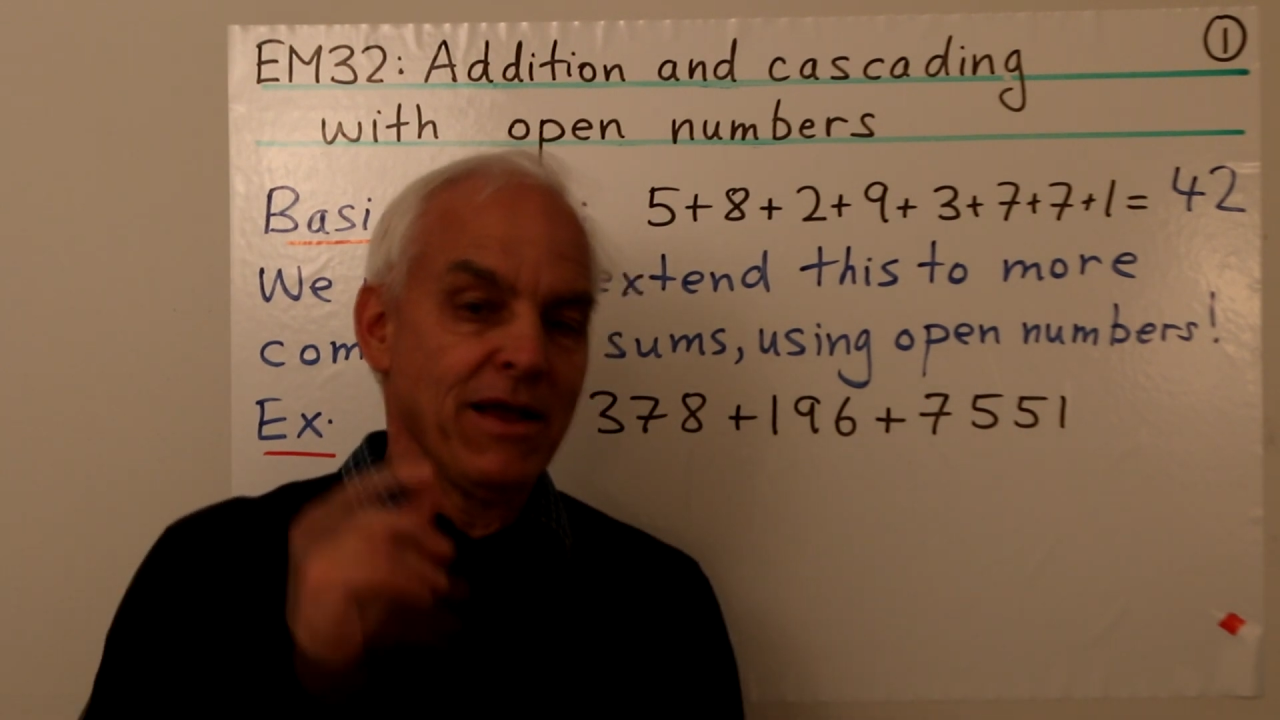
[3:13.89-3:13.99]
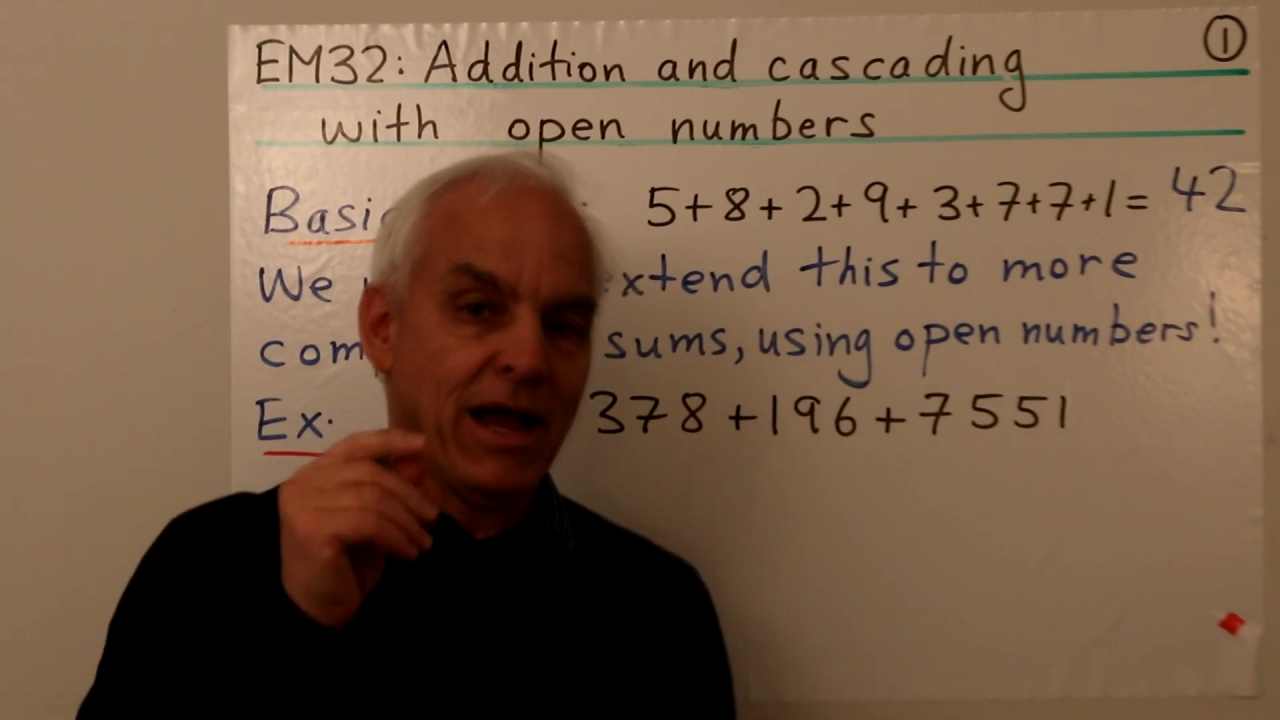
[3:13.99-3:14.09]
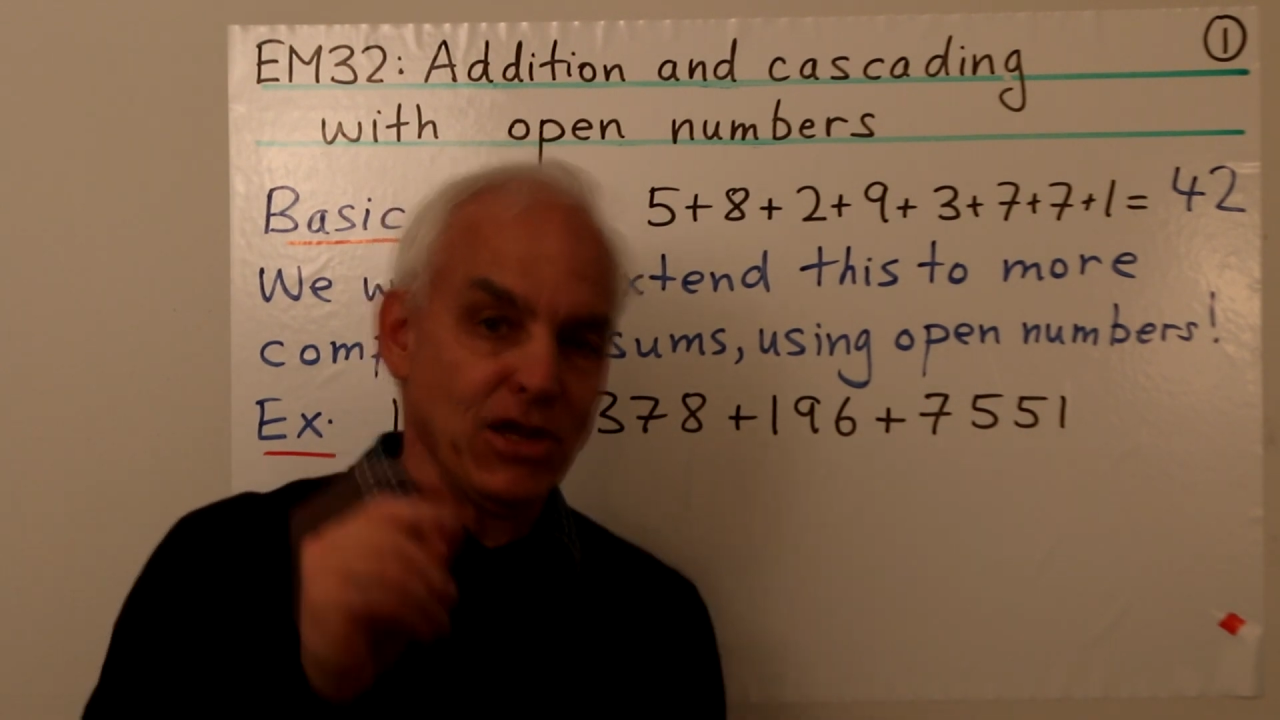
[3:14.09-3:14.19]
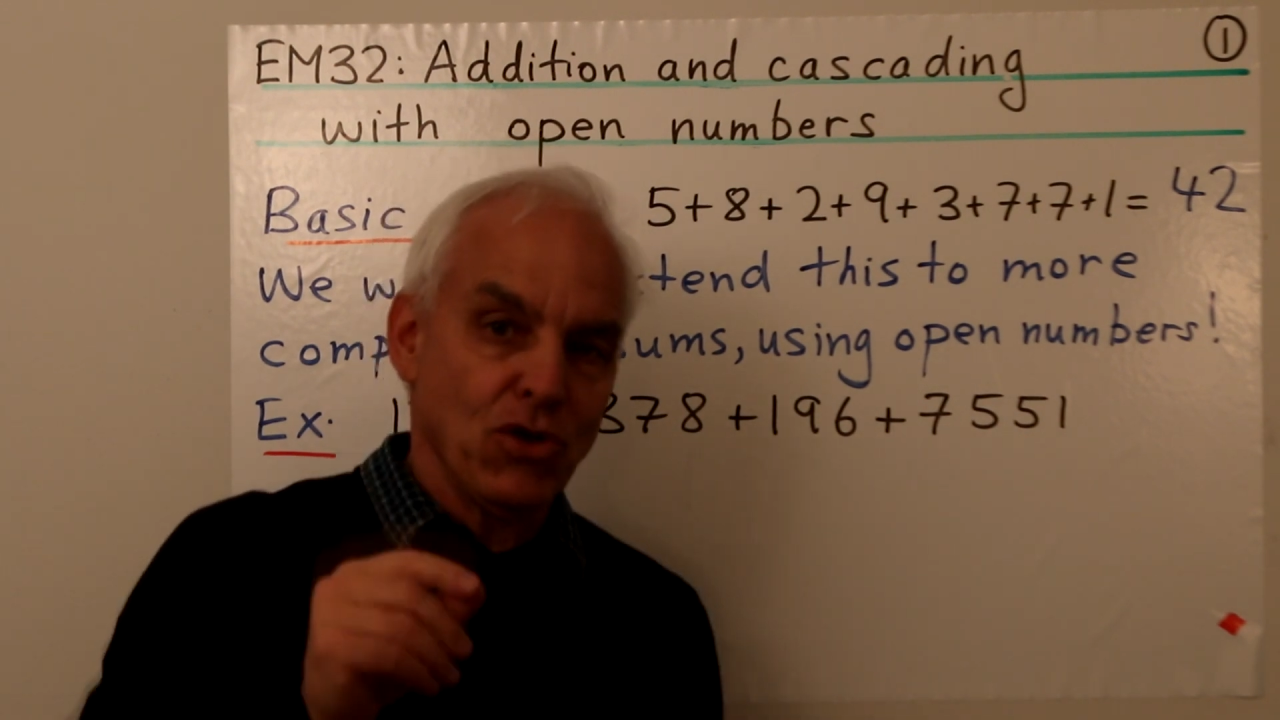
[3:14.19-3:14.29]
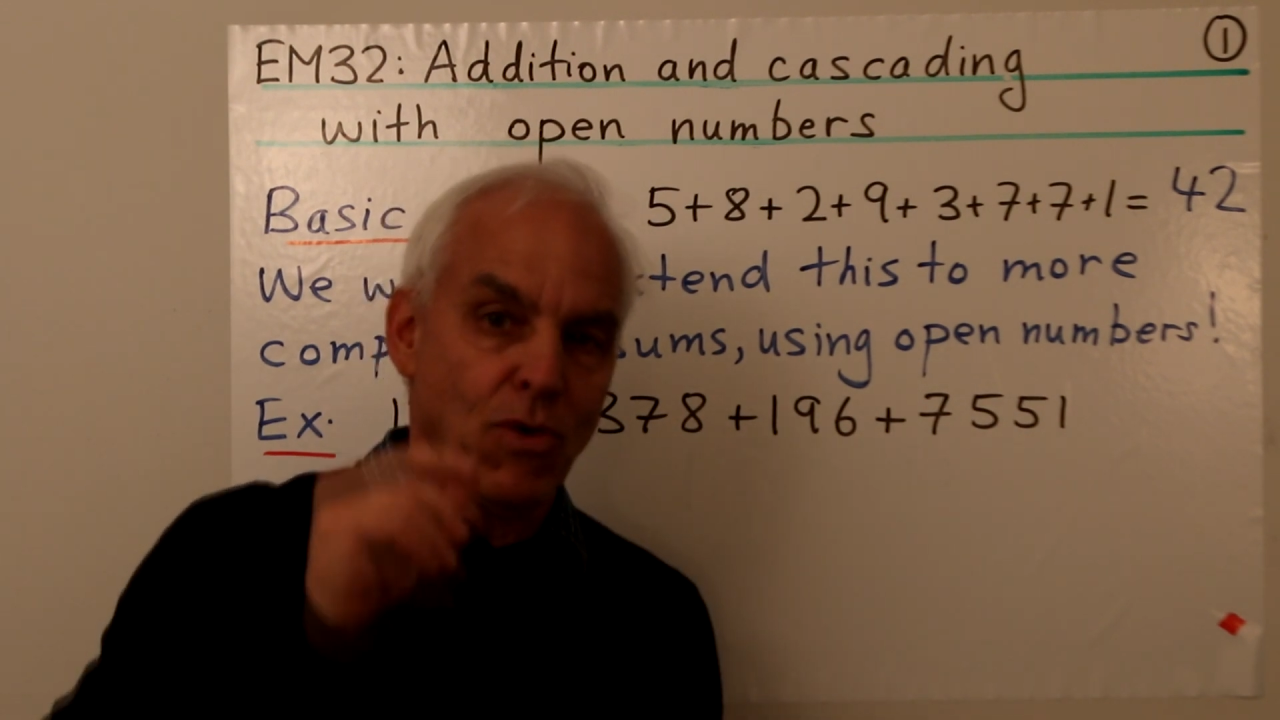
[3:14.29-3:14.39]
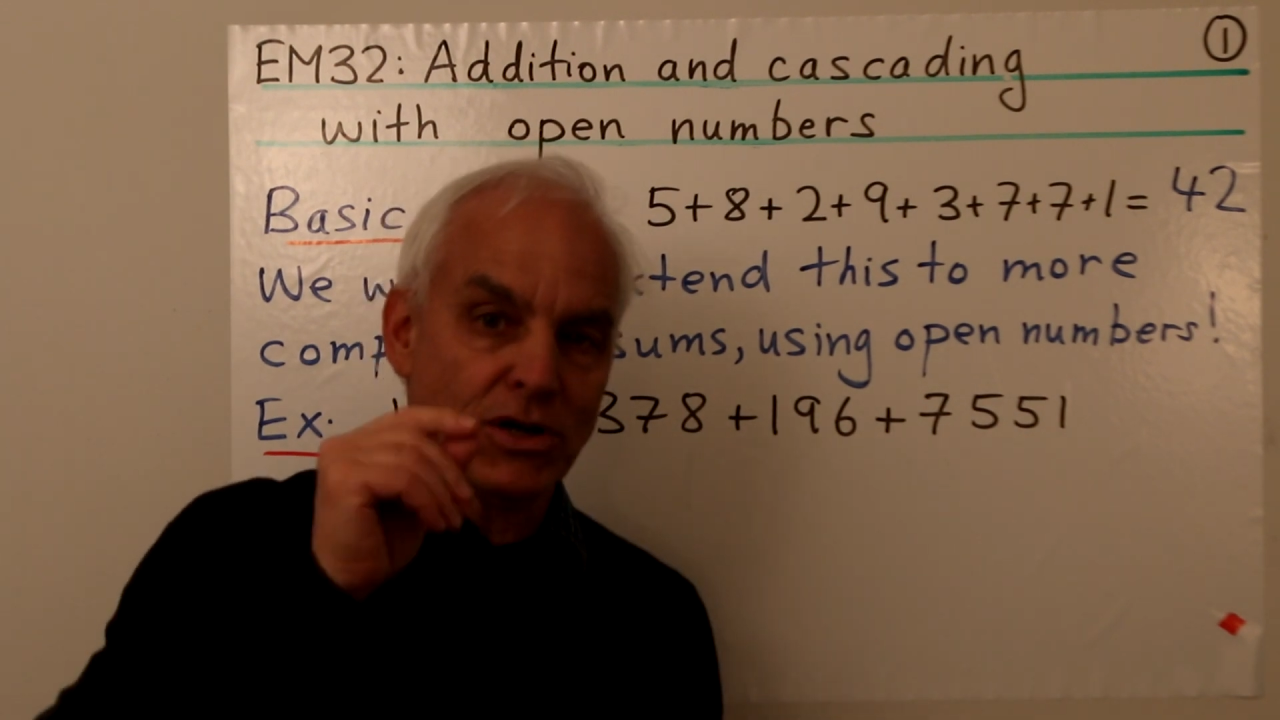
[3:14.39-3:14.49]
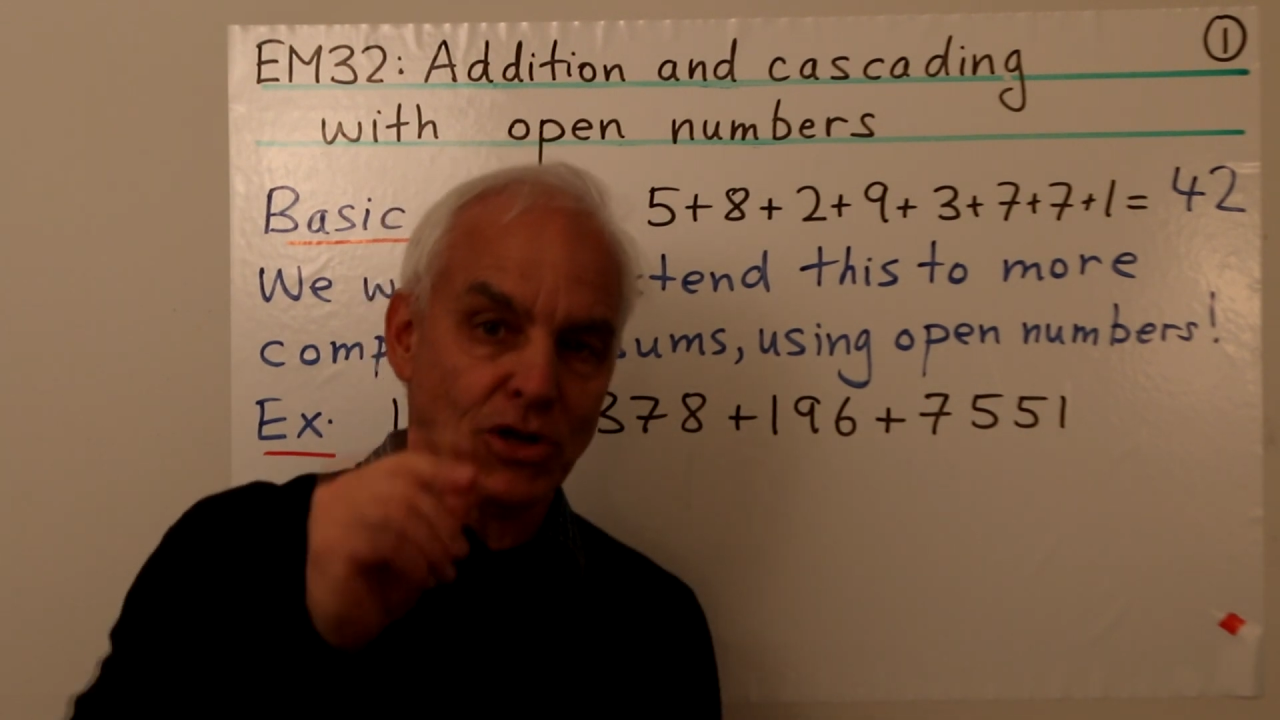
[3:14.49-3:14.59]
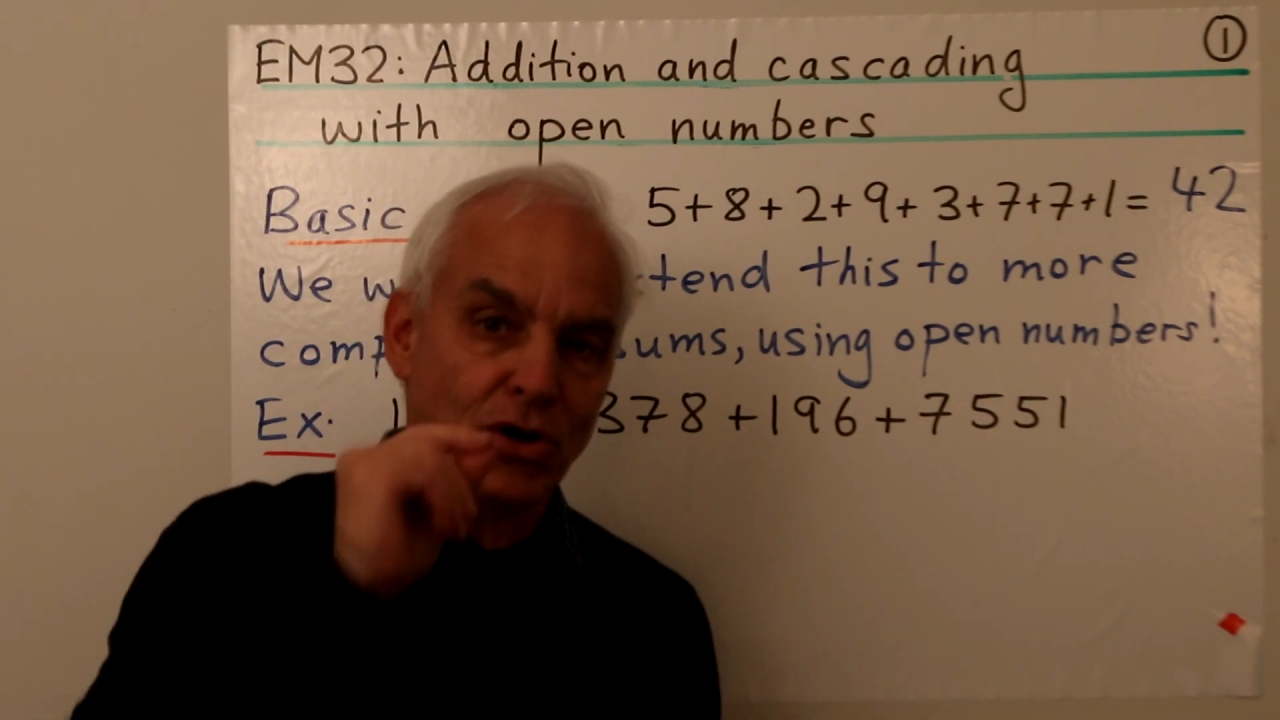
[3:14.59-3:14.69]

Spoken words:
and you want to